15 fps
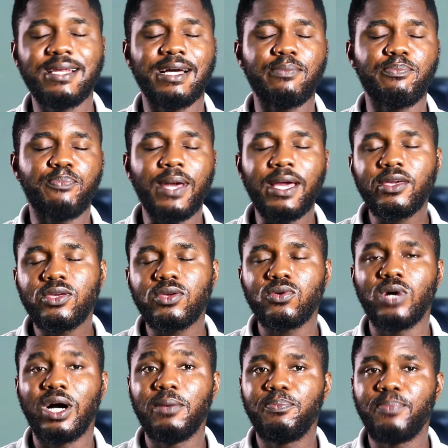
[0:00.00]
I beg
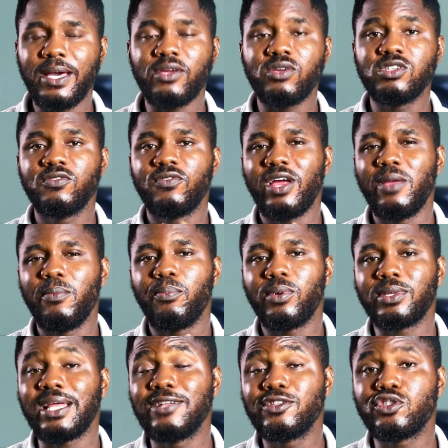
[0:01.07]
you, it's very
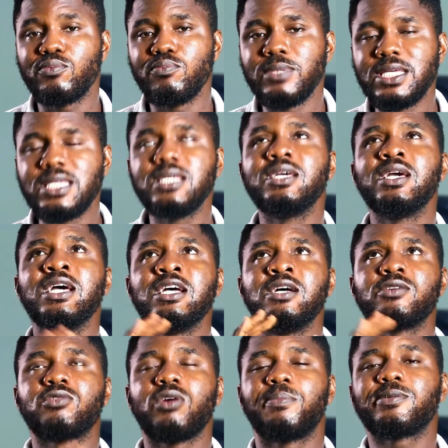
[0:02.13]
important to me.
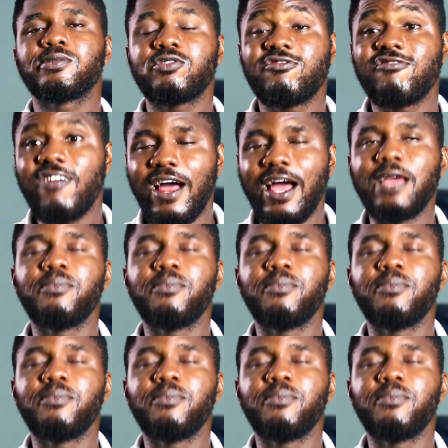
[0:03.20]
Subscribe.